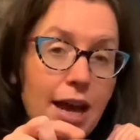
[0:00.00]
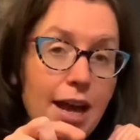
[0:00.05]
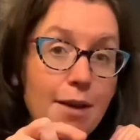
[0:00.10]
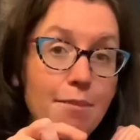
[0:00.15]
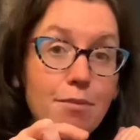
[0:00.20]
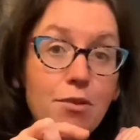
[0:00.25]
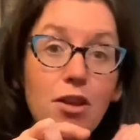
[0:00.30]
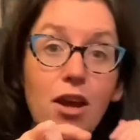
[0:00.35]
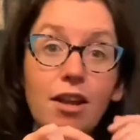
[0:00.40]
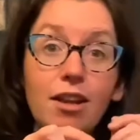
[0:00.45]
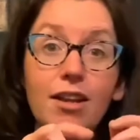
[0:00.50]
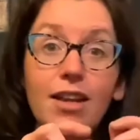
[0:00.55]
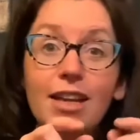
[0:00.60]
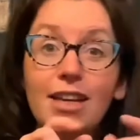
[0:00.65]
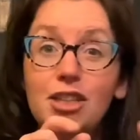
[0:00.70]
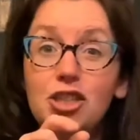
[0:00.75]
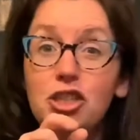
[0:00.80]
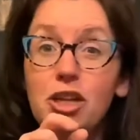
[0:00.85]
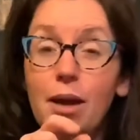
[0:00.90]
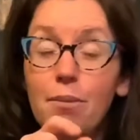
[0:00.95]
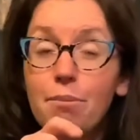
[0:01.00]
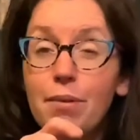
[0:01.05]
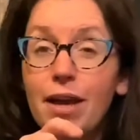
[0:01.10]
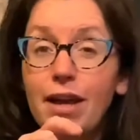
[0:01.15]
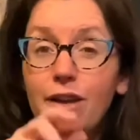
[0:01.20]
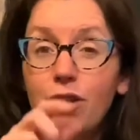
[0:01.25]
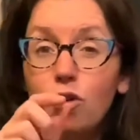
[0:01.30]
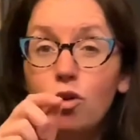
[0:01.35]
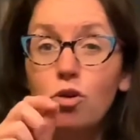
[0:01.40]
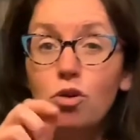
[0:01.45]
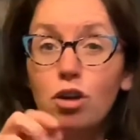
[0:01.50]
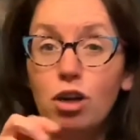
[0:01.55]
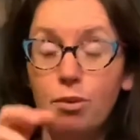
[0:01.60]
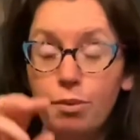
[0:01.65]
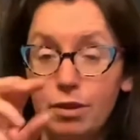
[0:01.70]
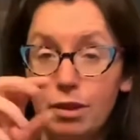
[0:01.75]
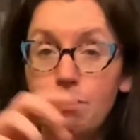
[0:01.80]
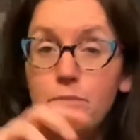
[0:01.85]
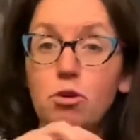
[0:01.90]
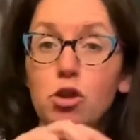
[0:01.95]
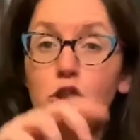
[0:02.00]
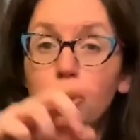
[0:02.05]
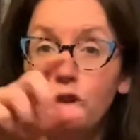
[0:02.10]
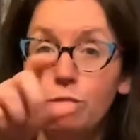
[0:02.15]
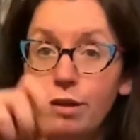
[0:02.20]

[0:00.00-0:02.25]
Not like a champagne cork with the mushroom